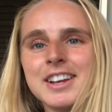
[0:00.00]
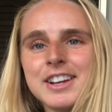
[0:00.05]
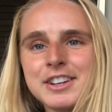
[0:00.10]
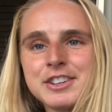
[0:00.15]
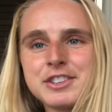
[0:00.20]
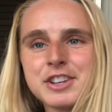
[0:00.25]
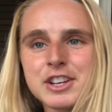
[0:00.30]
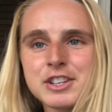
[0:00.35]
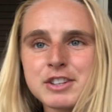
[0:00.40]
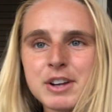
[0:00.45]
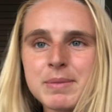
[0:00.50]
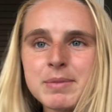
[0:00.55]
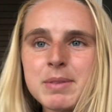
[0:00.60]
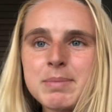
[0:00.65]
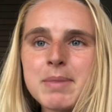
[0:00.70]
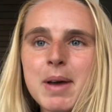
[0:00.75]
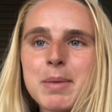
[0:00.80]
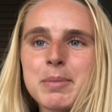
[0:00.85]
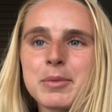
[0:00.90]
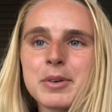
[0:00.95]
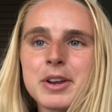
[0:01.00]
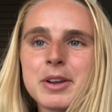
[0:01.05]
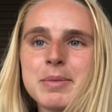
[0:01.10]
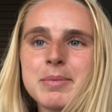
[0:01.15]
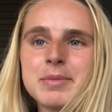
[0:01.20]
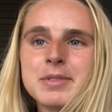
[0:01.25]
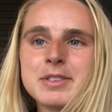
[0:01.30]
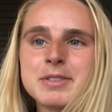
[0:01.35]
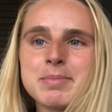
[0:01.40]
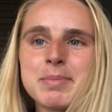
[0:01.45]
Just from the
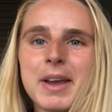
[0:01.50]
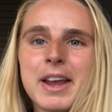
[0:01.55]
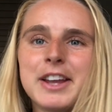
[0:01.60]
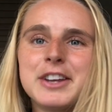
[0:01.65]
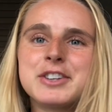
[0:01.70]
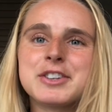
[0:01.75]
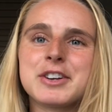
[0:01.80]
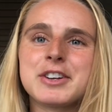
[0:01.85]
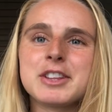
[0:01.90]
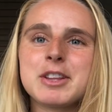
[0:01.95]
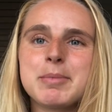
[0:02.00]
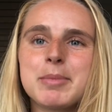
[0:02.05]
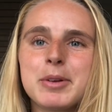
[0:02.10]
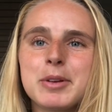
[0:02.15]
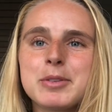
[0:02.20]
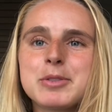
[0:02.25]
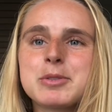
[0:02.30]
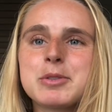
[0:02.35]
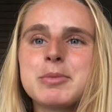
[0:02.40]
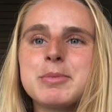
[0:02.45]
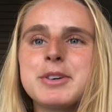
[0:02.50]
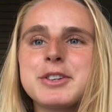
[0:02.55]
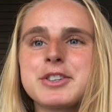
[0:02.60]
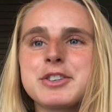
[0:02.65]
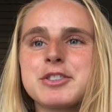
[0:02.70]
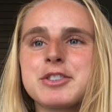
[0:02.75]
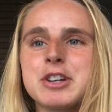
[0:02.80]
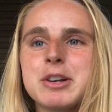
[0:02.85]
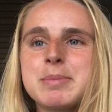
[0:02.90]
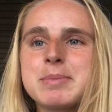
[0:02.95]
memories made during the middle school
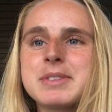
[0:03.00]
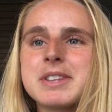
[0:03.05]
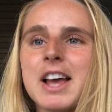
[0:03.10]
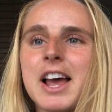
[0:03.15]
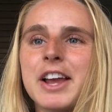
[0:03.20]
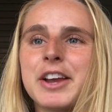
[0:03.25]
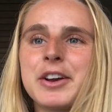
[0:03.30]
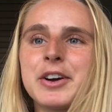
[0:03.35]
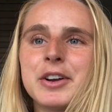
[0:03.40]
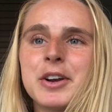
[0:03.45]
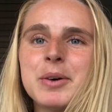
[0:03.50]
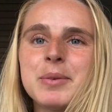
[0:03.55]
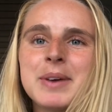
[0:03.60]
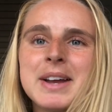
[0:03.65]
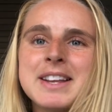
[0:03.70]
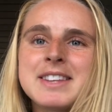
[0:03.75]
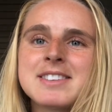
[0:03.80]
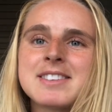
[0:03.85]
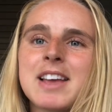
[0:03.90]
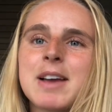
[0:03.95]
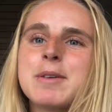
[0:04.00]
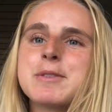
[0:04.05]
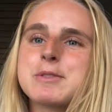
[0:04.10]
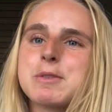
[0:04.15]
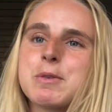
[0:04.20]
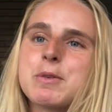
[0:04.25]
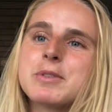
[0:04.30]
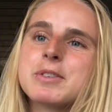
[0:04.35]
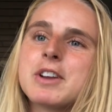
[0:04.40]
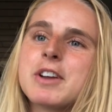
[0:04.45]
mission trips, I couldn't wait till I was
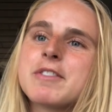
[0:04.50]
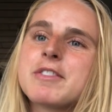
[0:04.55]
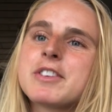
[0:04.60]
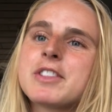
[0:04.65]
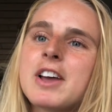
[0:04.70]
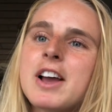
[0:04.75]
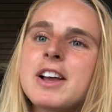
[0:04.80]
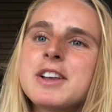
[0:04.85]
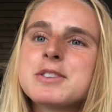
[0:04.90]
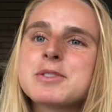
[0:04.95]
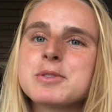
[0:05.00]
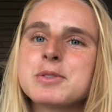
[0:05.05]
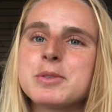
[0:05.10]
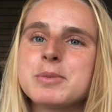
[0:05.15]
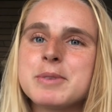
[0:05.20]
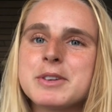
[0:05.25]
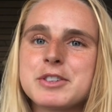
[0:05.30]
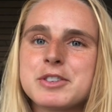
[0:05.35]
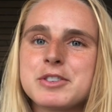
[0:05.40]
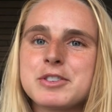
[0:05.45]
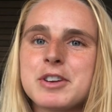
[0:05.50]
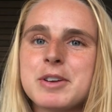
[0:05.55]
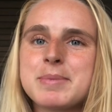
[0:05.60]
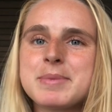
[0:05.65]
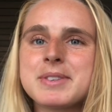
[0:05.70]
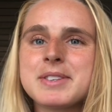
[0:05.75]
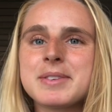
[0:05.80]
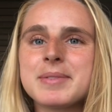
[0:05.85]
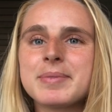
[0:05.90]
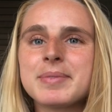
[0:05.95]
old enough for the high school mission
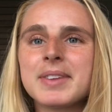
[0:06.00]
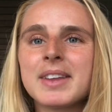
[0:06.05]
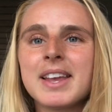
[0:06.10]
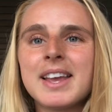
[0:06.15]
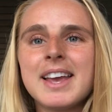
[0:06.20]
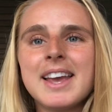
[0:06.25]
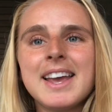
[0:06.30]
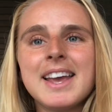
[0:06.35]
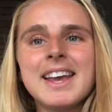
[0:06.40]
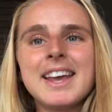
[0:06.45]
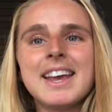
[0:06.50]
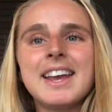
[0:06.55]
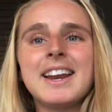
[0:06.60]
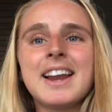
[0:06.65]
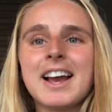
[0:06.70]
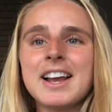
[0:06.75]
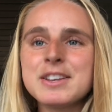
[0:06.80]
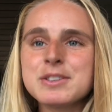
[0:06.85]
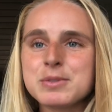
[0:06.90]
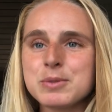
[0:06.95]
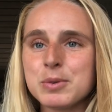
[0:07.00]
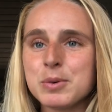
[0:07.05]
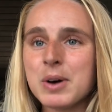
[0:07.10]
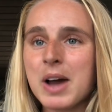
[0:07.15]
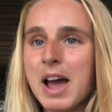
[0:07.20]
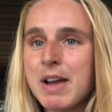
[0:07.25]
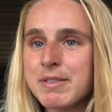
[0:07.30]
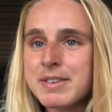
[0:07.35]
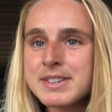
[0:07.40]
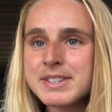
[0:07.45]
trips. In high school,
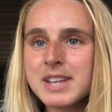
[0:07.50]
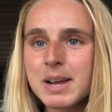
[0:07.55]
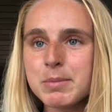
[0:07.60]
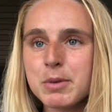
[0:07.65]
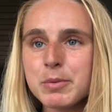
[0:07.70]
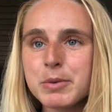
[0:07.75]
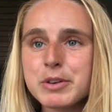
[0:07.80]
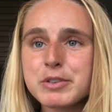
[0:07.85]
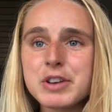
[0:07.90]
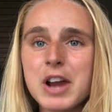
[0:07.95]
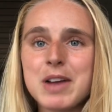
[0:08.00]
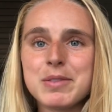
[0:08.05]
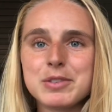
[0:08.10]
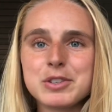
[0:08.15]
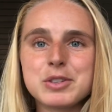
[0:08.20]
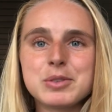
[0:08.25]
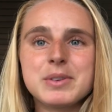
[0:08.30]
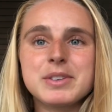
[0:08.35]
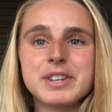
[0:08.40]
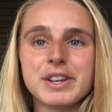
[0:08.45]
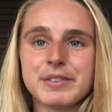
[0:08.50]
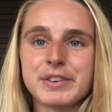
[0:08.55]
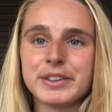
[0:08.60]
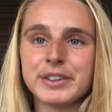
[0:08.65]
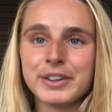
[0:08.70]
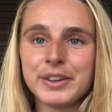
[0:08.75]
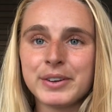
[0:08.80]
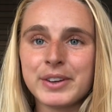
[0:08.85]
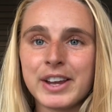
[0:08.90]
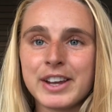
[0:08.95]
every summer we traveled to a
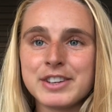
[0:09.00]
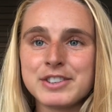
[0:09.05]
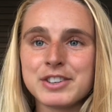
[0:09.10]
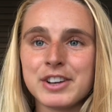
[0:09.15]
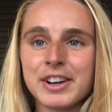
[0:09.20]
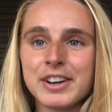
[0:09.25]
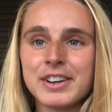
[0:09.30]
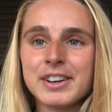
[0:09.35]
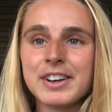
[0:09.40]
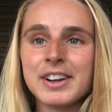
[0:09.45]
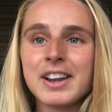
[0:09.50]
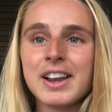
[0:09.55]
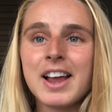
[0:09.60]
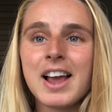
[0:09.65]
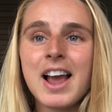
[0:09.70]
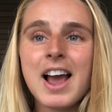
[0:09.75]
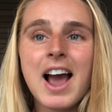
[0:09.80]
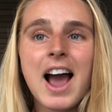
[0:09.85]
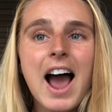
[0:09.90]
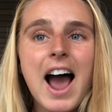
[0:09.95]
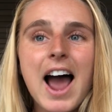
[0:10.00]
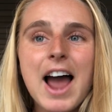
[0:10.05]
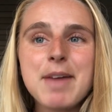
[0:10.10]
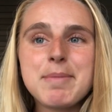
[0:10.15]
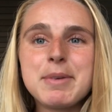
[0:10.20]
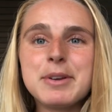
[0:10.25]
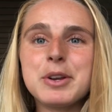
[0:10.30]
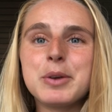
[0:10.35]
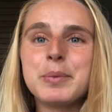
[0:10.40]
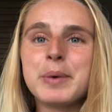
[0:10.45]
different location. I
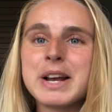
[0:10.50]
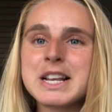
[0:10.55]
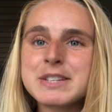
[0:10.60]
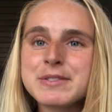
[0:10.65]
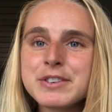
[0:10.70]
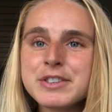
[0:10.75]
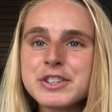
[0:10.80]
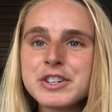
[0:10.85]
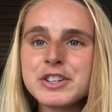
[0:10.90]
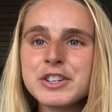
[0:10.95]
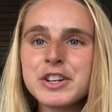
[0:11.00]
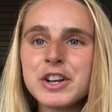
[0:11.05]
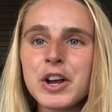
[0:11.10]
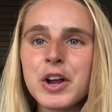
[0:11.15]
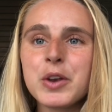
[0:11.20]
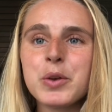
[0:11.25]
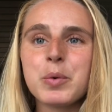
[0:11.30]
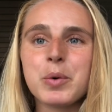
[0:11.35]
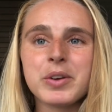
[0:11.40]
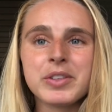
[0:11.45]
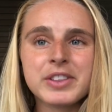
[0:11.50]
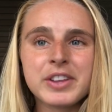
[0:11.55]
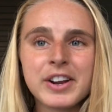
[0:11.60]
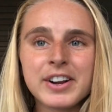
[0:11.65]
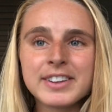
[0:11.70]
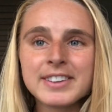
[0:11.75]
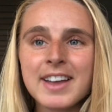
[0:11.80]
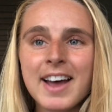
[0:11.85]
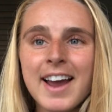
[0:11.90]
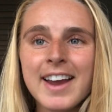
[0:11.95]
have been to West Virginia, North
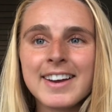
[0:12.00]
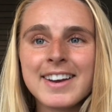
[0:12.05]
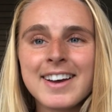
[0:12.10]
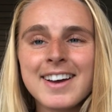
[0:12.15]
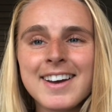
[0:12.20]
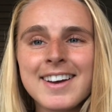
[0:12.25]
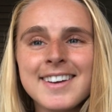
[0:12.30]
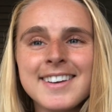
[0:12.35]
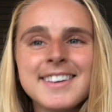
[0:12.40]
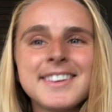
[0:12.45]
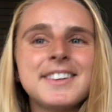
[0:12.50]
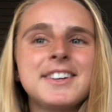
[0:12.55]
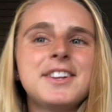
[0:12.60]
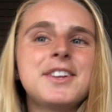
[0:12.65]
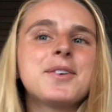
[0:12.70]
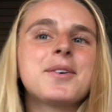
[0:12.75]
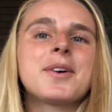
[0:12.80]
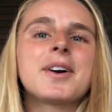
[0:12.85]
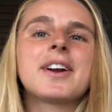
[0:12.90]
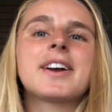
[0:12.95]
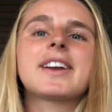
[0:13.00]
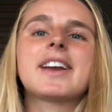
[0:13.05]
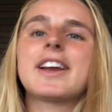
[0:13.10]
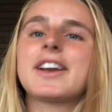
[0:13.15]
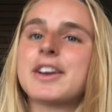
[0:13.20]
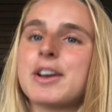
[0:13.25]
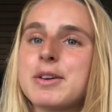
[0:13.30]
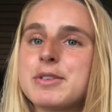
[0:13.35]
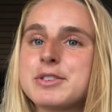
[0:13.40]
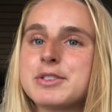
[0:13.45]
Carolina, New York,
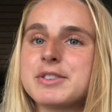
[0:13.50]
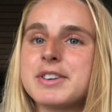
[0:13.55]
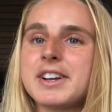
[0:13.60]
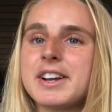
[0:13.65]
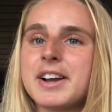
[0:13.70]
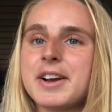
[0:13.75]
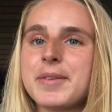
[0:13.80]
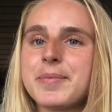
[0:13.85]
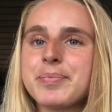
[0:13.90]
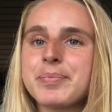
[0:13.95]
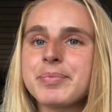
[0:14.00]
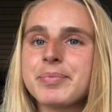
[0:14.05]
and Costa Rica.